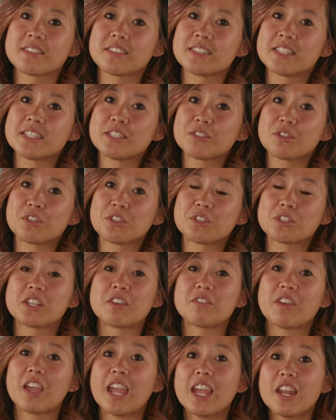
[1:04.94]
because these critters
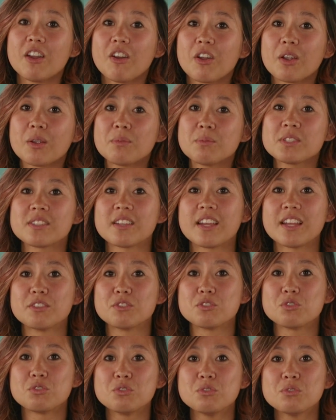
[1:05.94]
have 8 arms
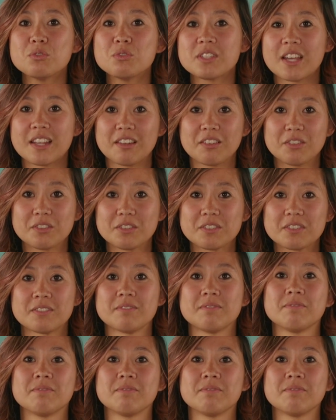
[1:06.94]
and 2 tentacles.